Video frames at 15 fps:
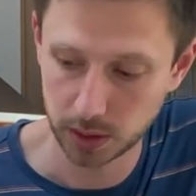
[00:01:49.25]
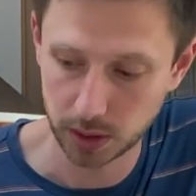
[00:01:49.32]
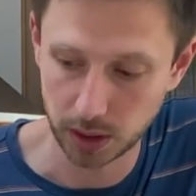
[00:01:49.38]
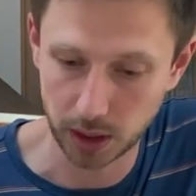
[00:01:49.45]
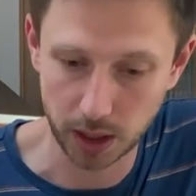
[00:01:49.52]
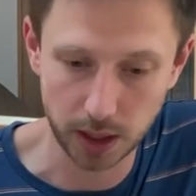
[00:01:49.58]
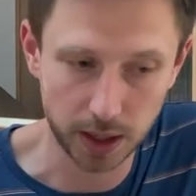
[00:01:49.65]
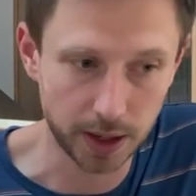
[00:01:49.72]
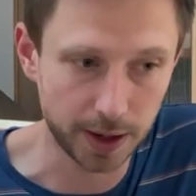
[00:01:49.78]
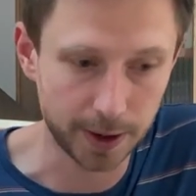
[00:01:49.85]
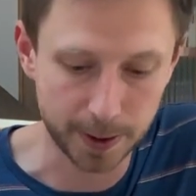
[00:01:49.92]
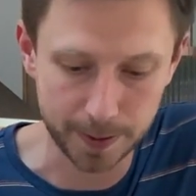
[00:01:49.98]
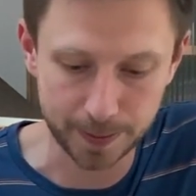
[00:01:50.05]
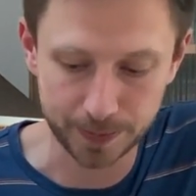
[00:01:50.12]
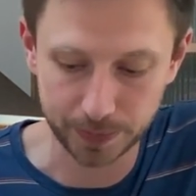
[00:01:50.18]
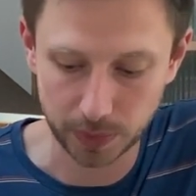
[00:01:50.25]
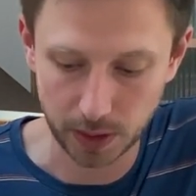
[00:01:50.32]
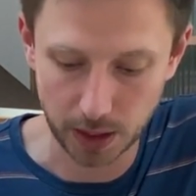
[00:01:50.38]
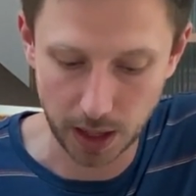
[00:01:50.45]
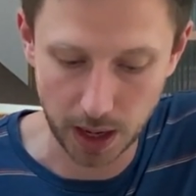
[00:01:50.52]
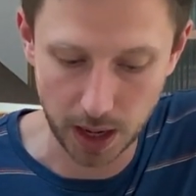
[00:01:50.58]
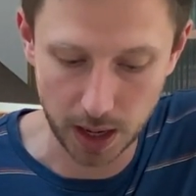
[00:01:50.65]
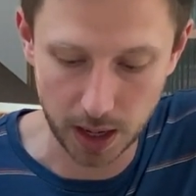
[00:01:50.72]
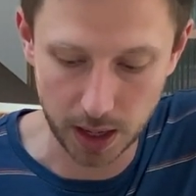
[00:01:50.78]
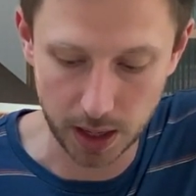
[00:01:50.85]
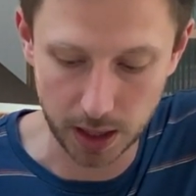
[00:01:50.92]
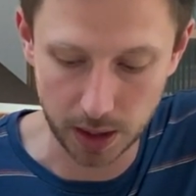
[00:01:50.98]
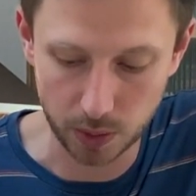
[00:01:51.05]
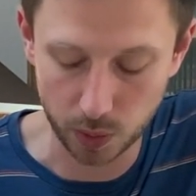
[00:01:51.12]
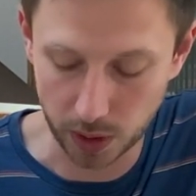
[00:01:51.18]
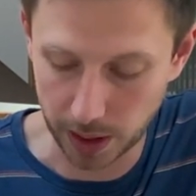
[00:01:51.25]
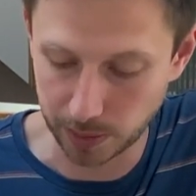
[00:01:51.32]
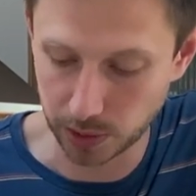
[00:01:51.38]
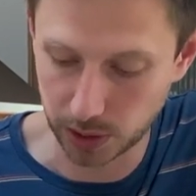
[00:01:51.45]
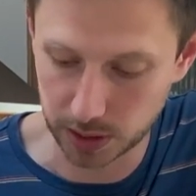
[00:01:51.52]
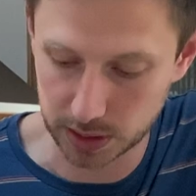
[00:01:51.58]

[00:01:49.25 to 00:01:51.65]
What I'm doing